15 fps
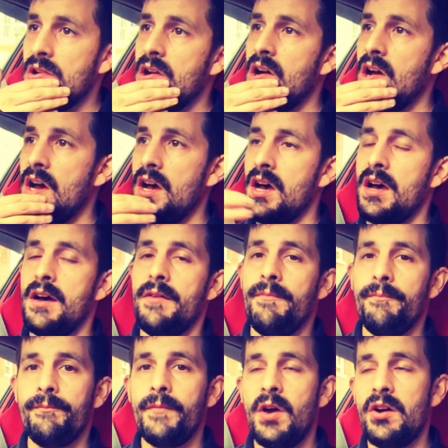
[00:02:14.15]
how
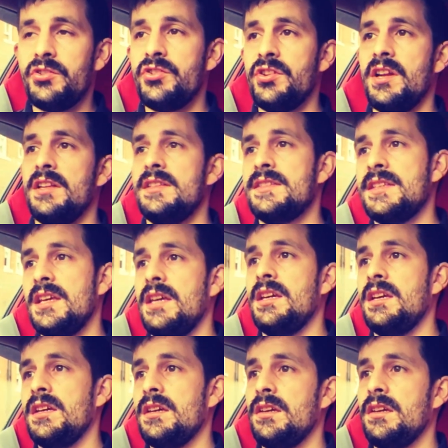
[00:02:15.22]
should I say,